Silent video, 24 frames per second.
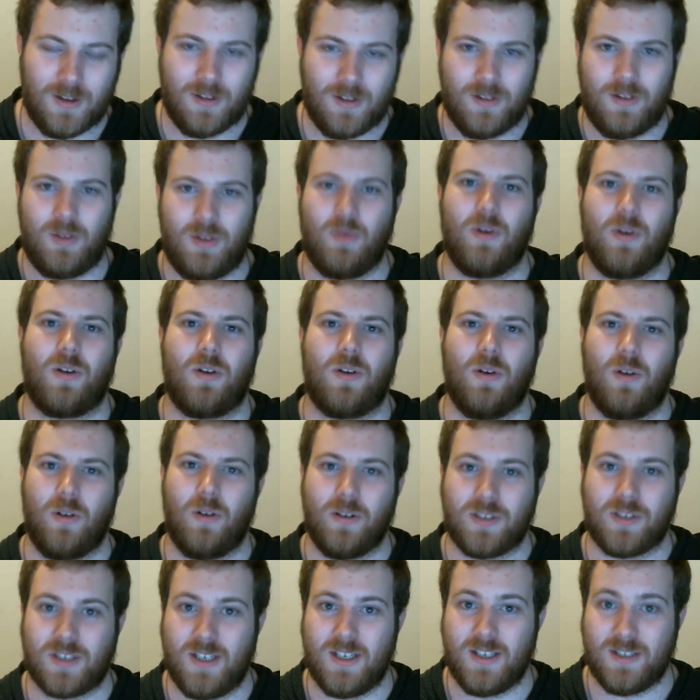you want to call her, and
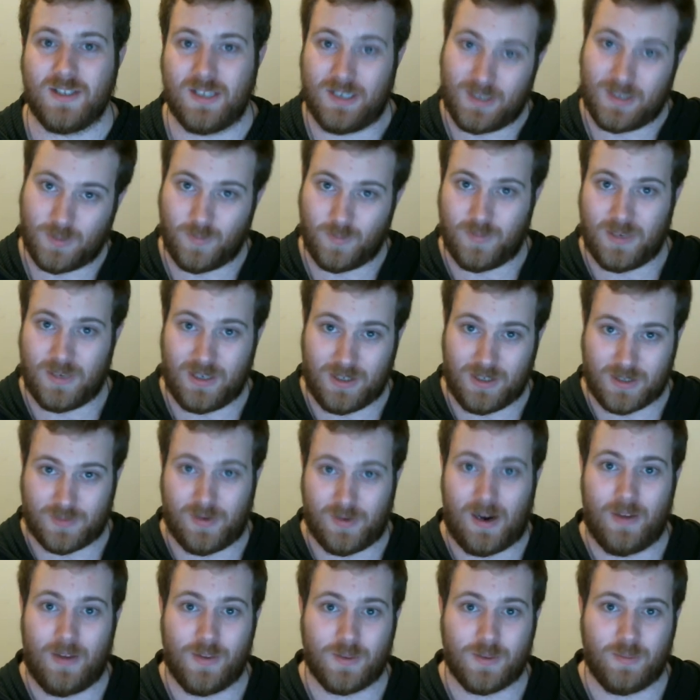she's in his
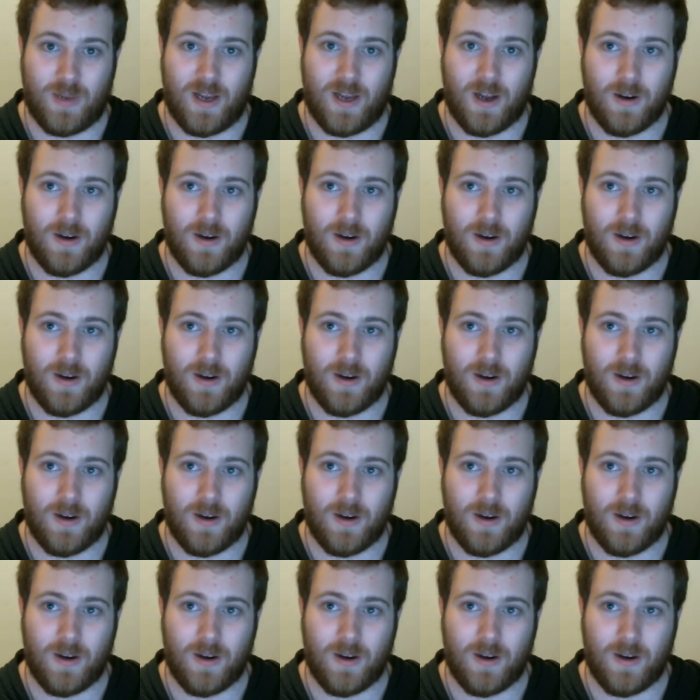father's bed,